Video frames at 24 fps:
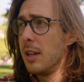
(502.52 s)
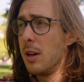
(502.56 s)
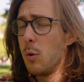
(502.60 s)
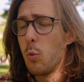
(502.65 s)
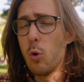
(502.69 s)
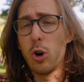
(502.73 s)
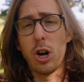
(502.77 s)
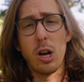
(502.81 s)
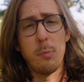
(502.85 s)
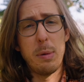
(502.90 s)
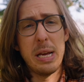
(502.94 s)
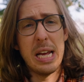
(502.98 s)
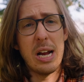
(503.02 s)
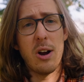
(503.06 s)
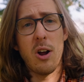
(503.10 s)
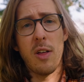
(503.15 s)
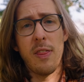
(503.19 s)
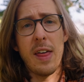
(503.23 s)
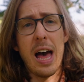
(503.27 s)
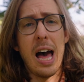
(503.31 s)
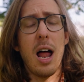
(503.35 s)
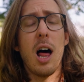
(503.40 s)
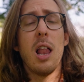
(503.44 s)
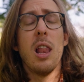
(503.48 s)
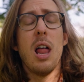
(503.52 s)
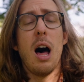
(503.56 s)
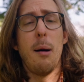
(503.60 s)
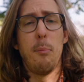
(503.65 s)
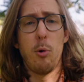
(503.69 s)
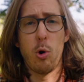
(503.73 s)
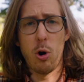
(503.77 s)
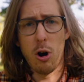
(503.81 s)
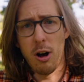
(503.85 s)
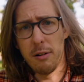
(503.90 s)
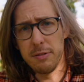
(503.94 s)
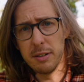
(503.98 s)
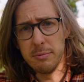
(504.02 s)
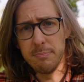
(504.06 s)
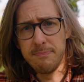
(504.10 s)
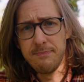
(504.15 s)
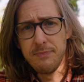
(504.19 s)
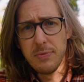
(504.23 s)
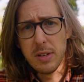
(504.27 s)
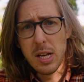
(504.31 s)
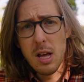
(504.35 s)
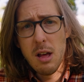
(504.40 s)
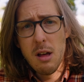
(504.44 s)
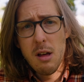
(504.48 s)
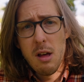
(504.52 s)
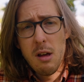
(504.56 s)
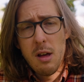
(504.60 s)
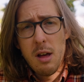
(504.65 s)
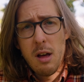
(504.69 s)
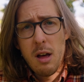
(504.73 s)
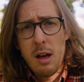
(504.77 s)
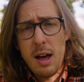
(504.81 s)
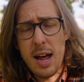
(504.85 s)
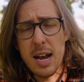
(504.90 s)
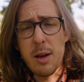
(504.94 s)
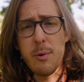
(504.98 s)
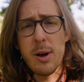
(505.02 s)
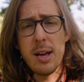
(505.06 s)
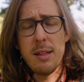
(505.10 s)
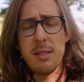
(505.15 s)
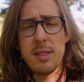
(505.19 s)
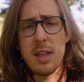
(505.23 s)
we're going to be hearing that a lot more often. Anyway,